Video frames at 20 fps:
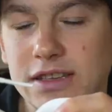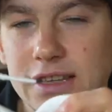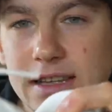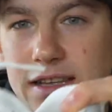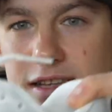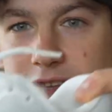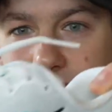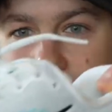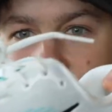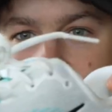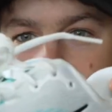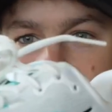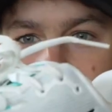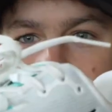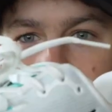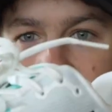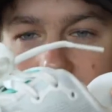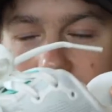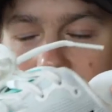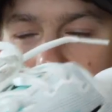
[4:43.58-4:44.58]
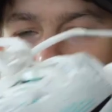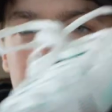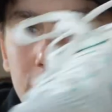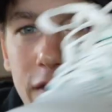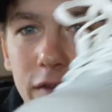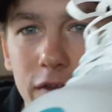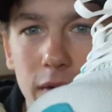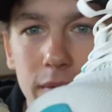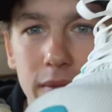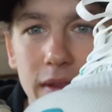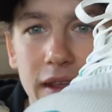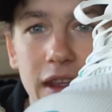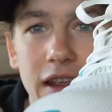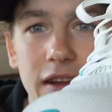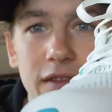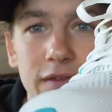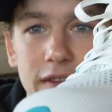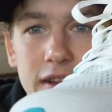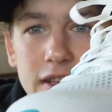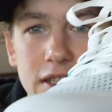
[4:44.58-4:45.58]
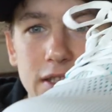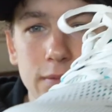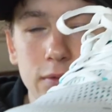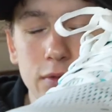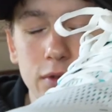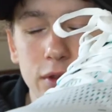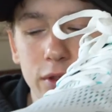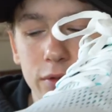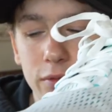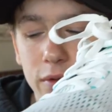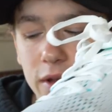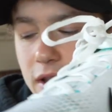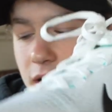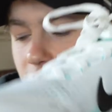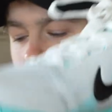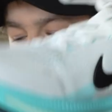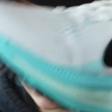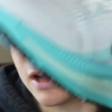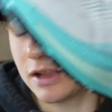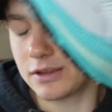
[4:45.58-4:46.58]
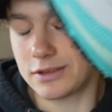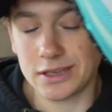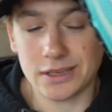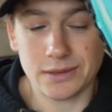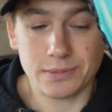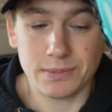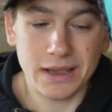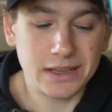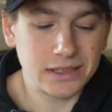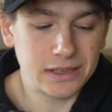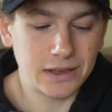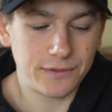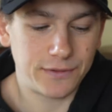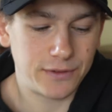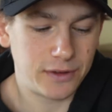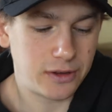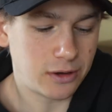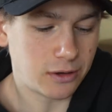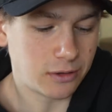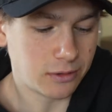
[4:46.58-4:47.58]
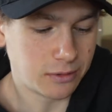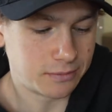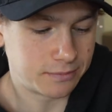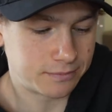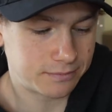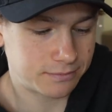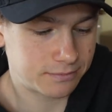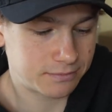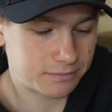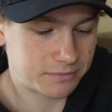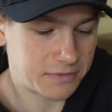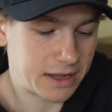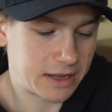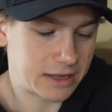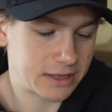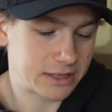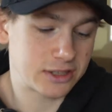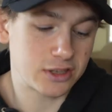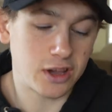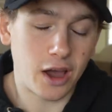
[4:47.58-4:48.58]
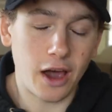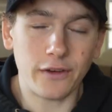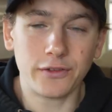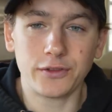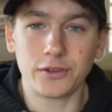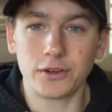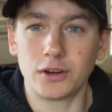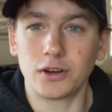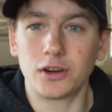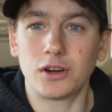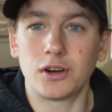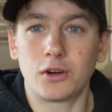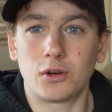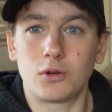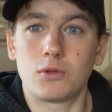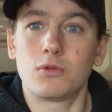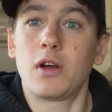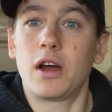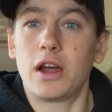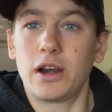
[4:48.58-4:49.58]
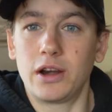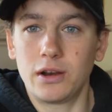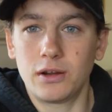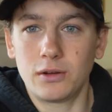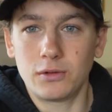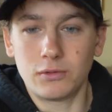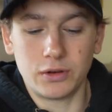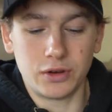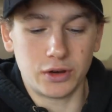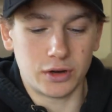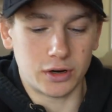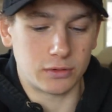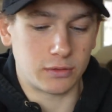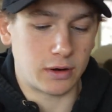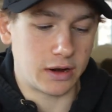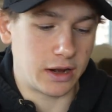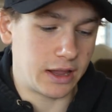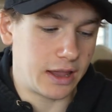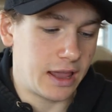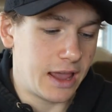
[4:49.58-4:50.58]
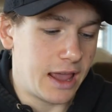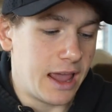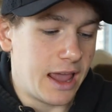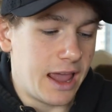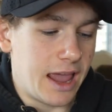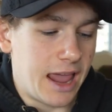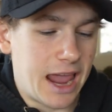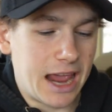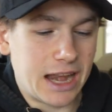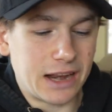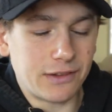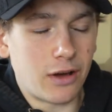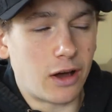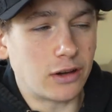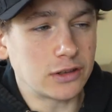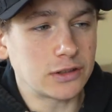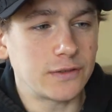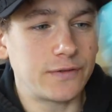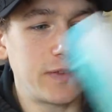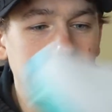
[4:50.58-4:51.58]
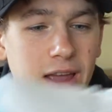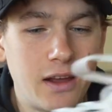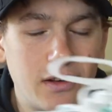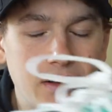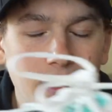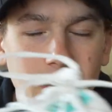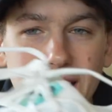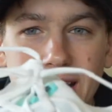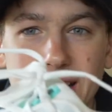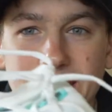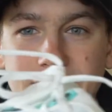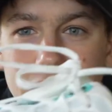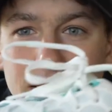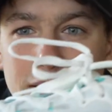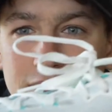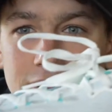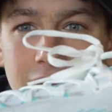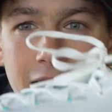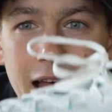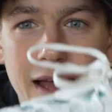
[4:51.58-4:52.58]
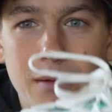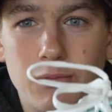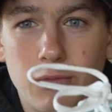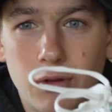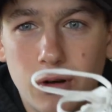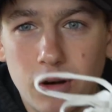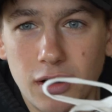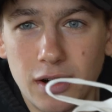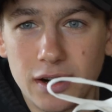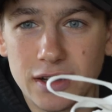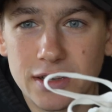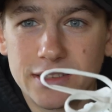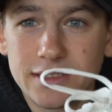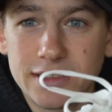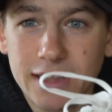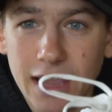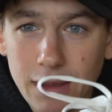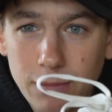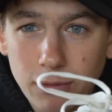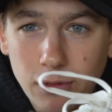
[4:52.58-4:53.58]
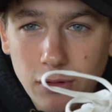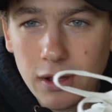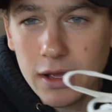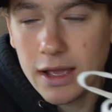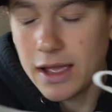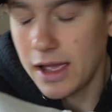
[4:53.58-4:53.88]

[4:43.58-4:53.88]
in stack height from the Invincible 3, just makes it feel like a softer run when you're running. And I've also found it's a lot more stable.